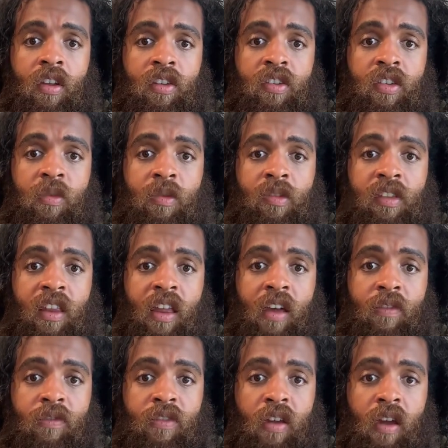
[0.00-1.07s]
she was
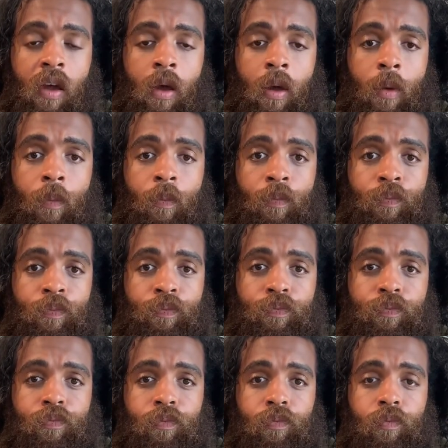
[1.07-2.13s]
left
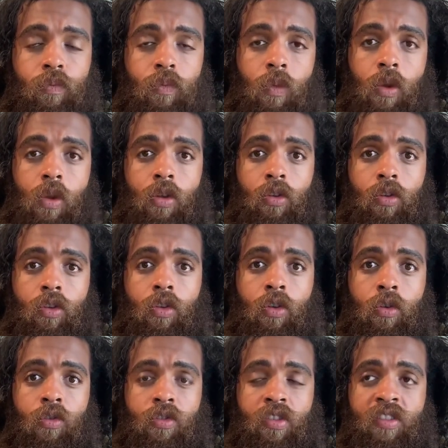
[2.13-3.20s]
um,
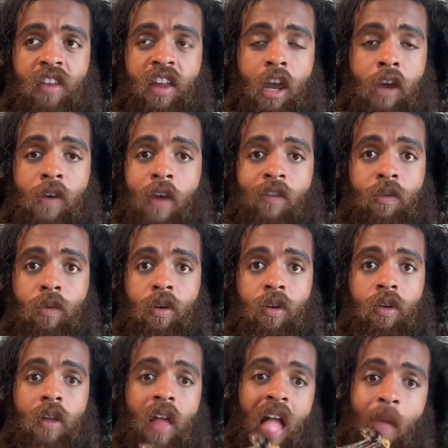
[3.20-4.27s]
to just take care of
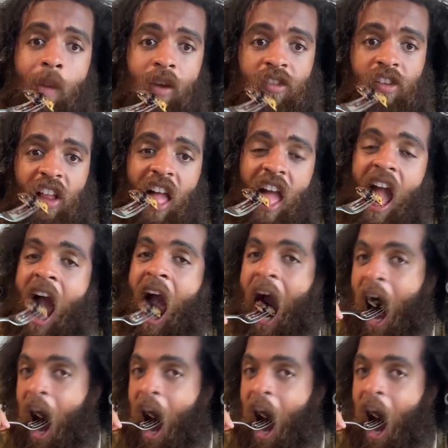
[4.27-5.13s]
everyone basically.